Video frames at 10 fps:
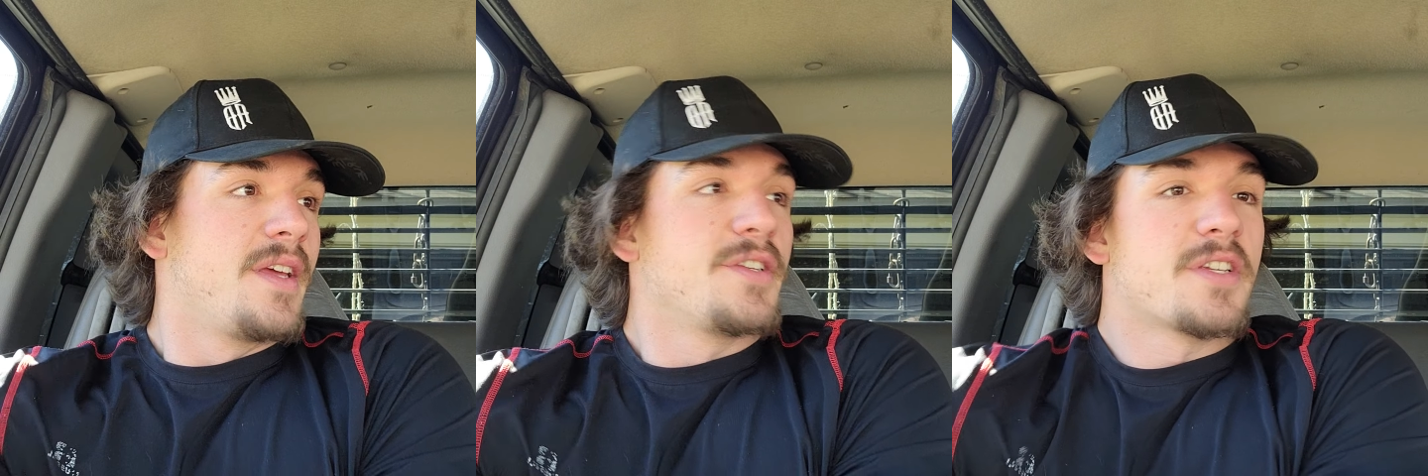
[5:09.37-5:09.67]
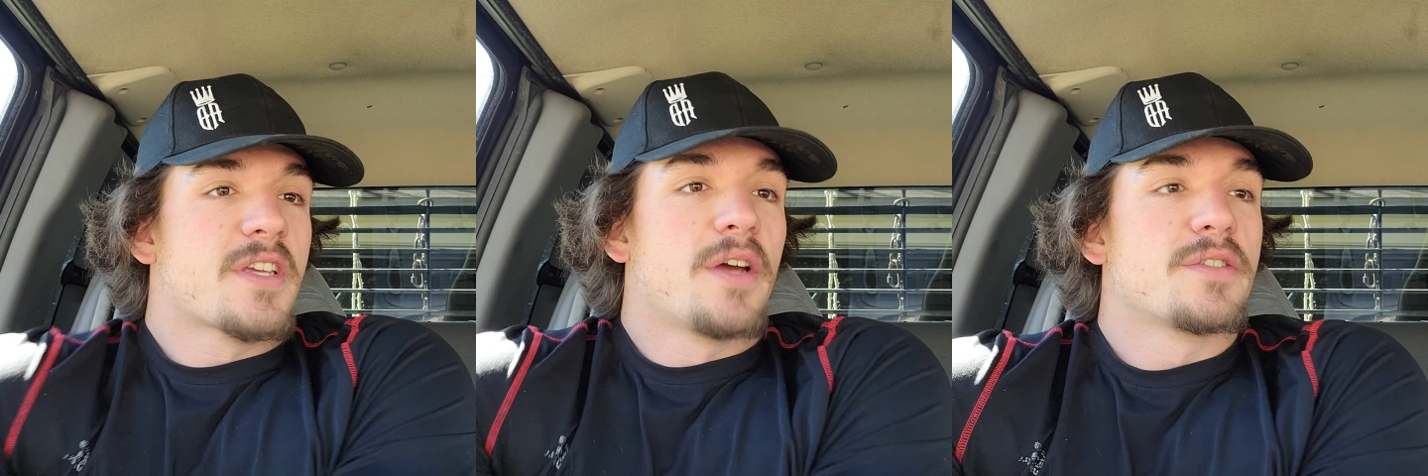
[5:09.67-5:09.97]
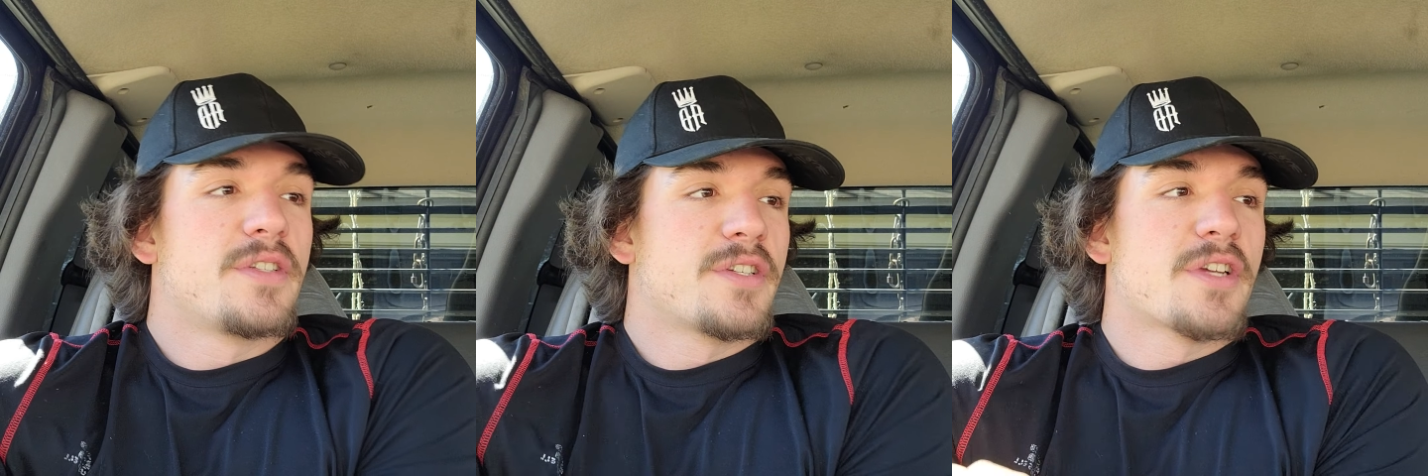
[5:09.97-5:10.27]
Just goes
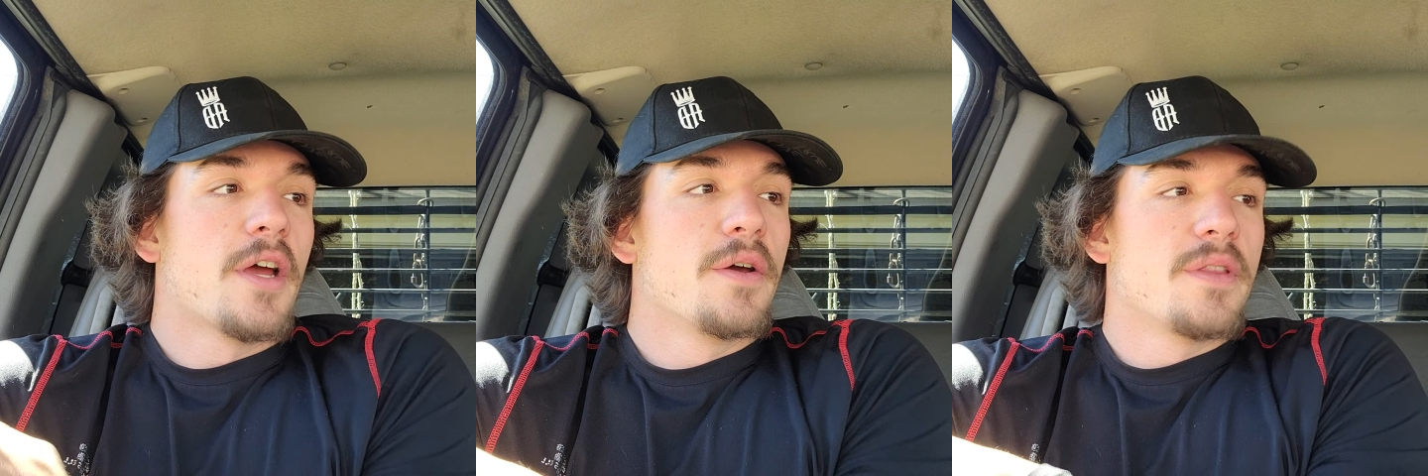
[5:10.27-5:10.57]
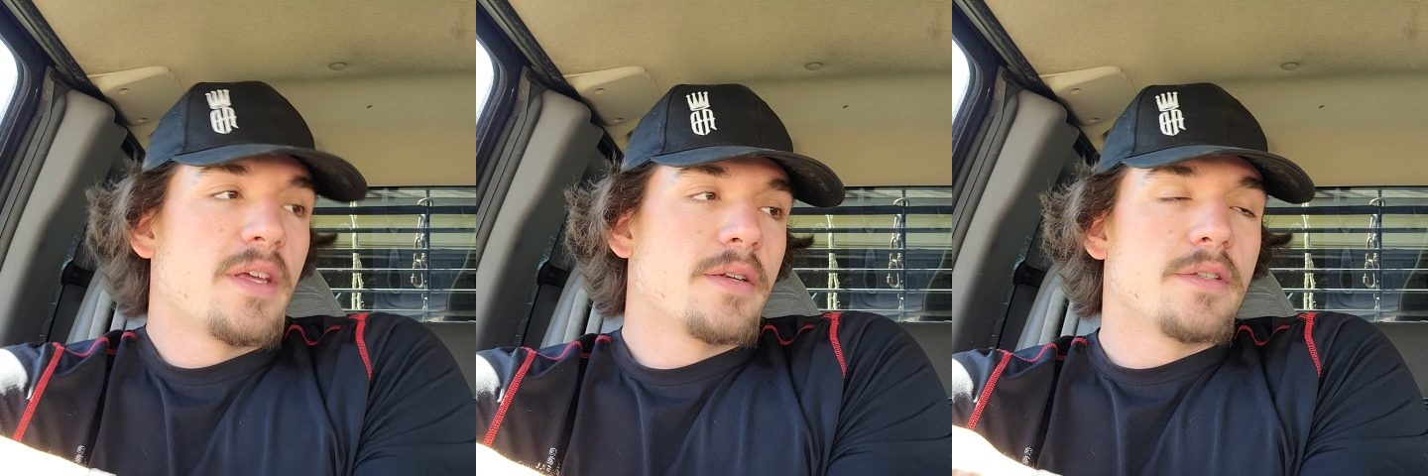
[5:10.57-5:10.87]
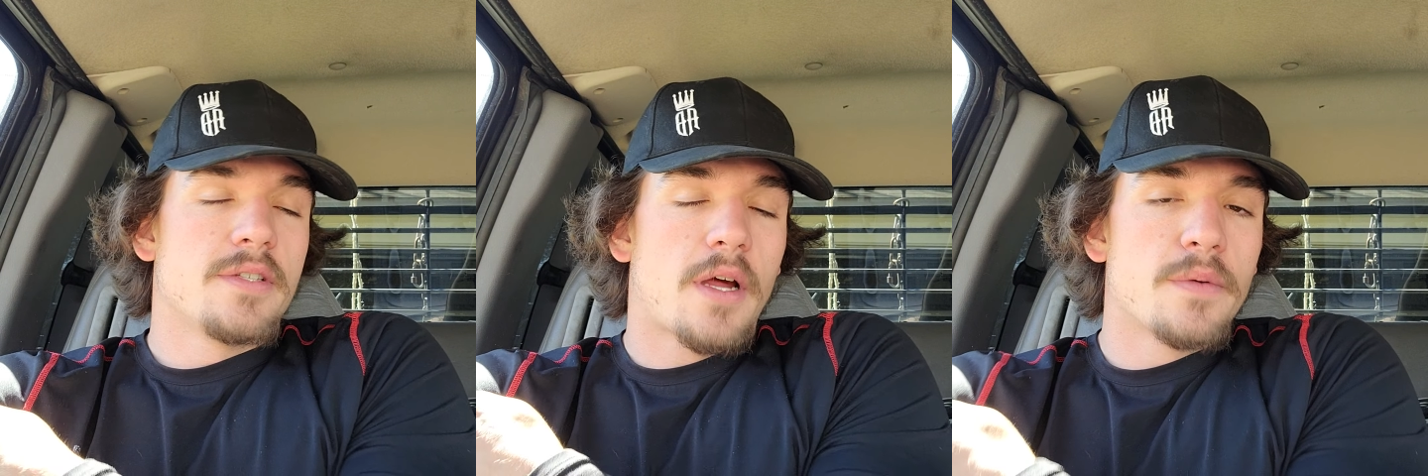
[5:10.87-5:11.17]
to show that
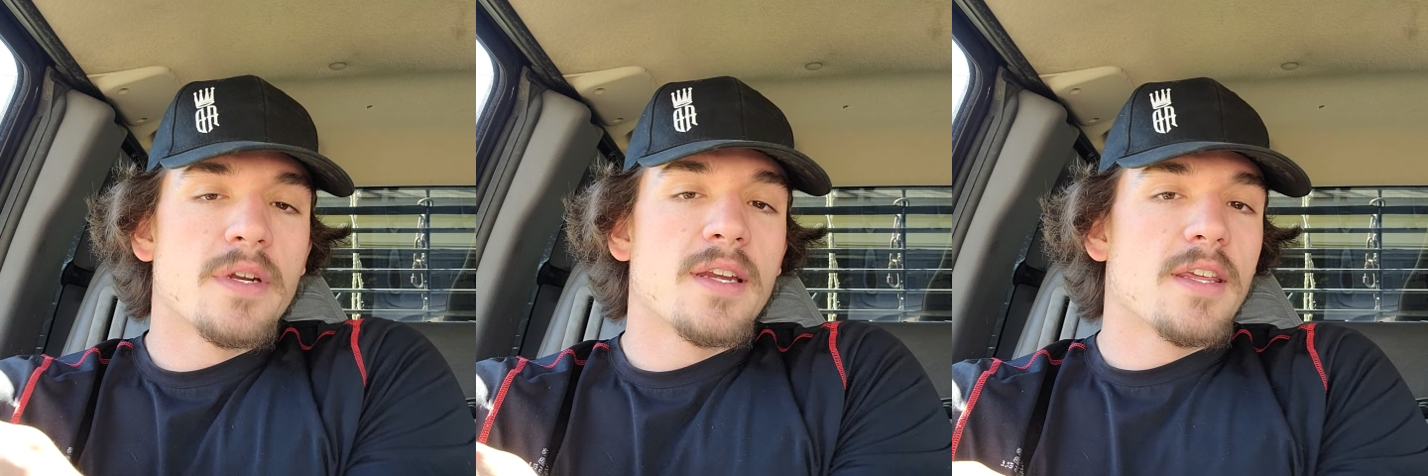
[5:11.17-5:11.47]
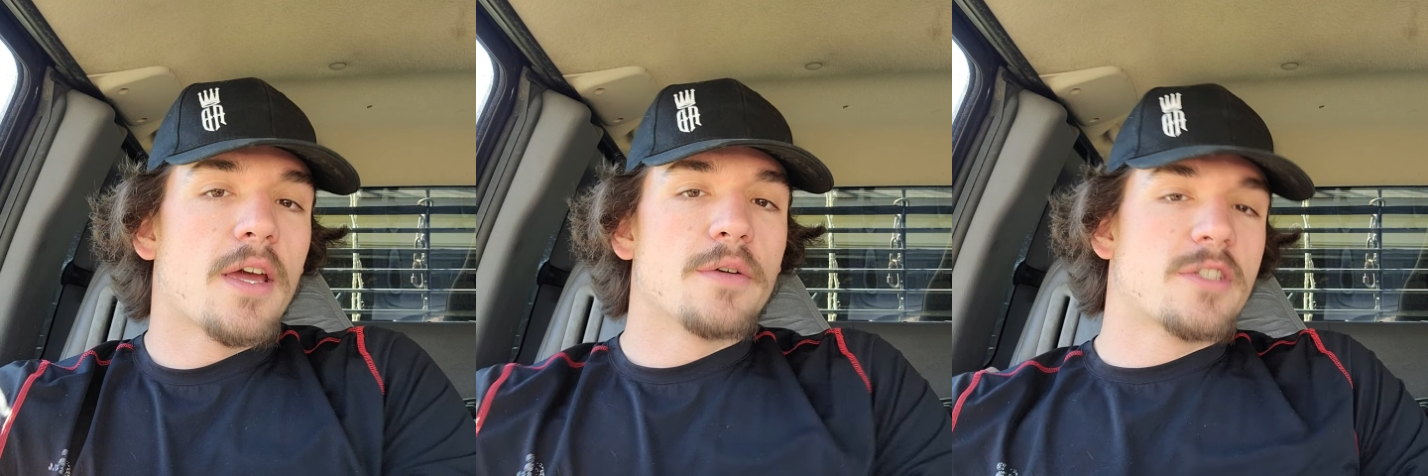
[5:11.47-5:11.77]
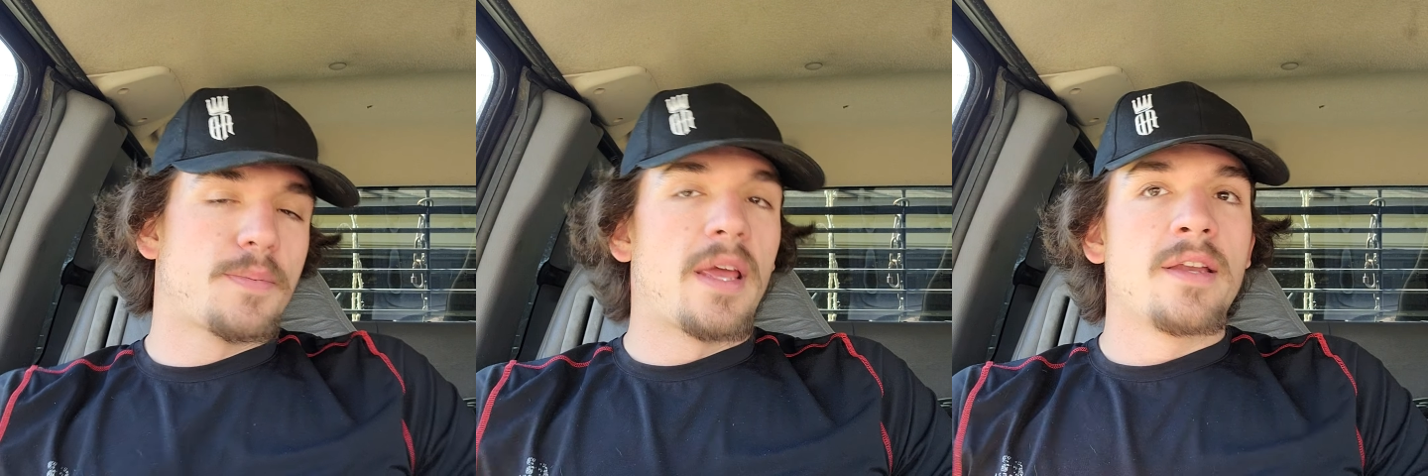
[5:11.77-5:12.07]
you don't need to go
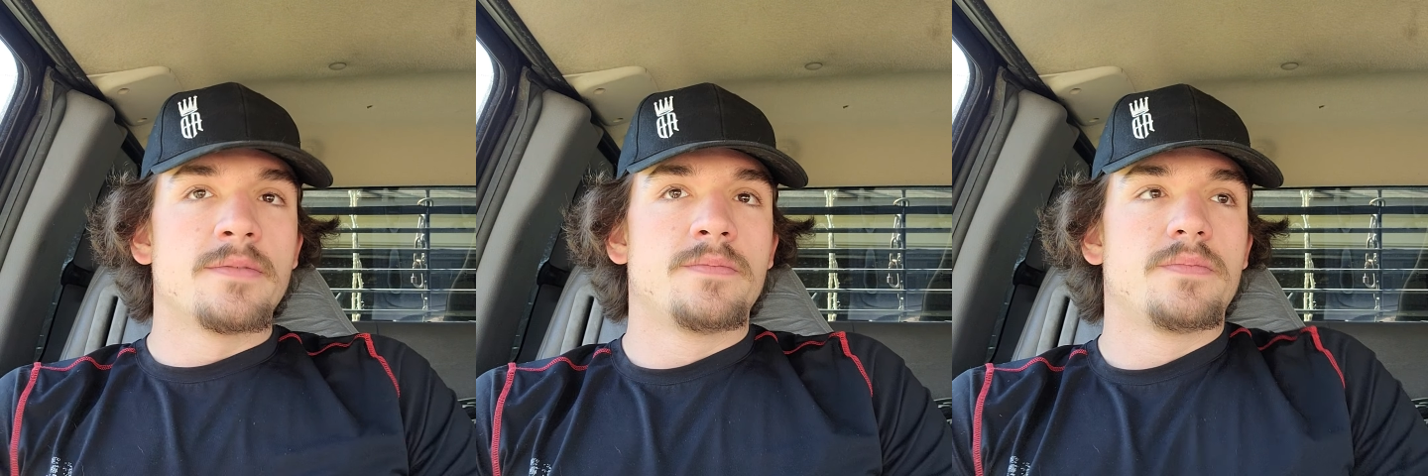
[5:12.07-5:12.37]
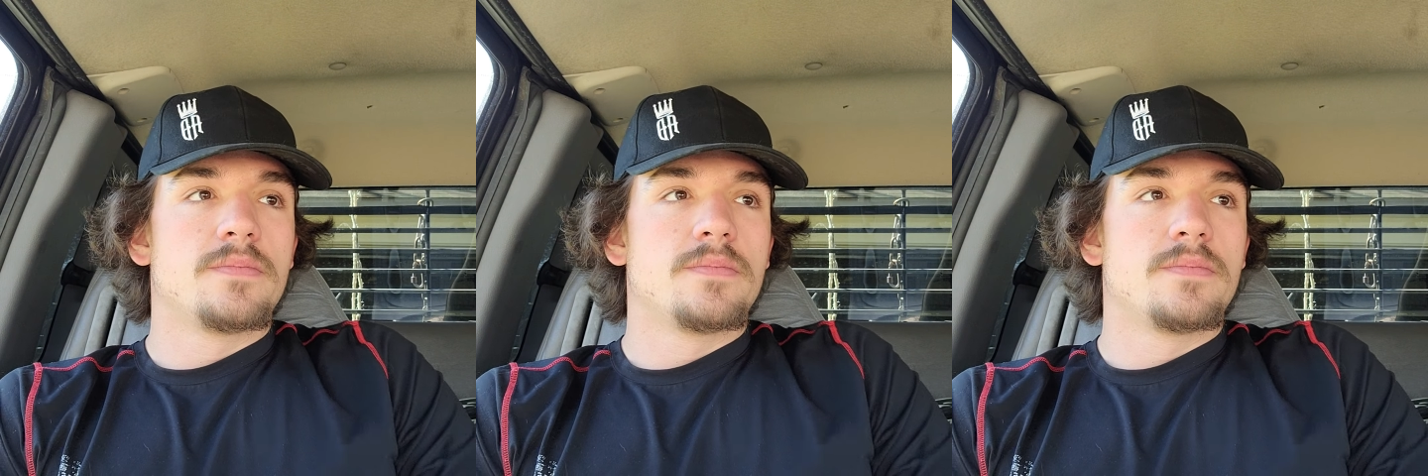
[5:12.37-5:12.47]
spend